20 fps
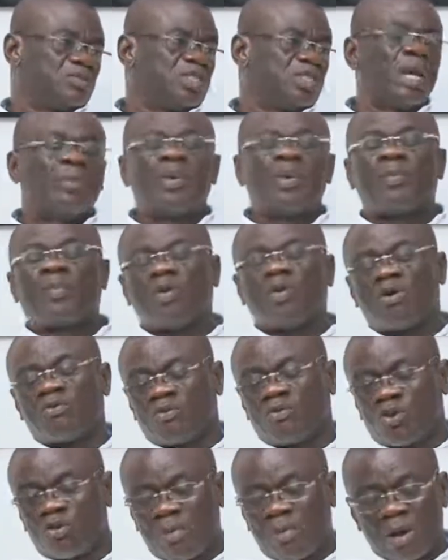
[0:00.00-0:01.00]
The people
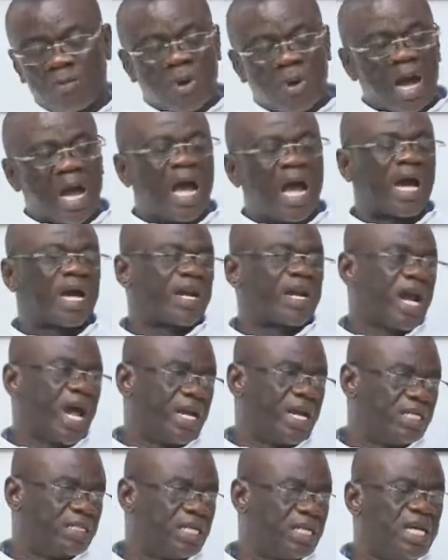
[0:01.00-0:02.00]
of Onomakwa are
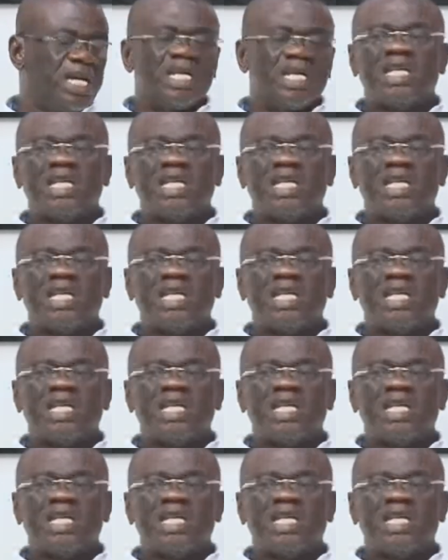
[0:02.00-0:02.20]
crying.